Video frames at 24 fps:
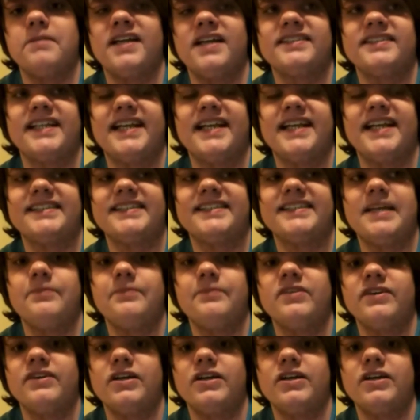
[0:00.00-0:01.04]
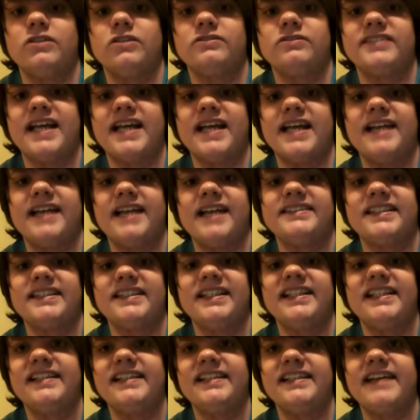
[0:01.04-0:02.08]
Because I guess everyone knows that I
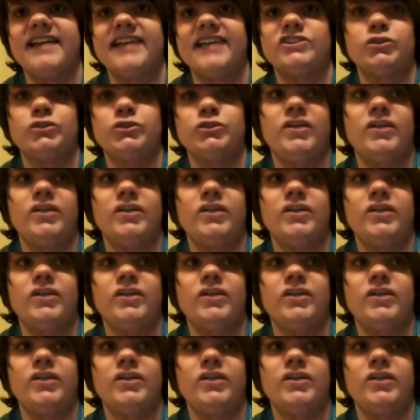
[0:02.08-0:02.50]
deleted that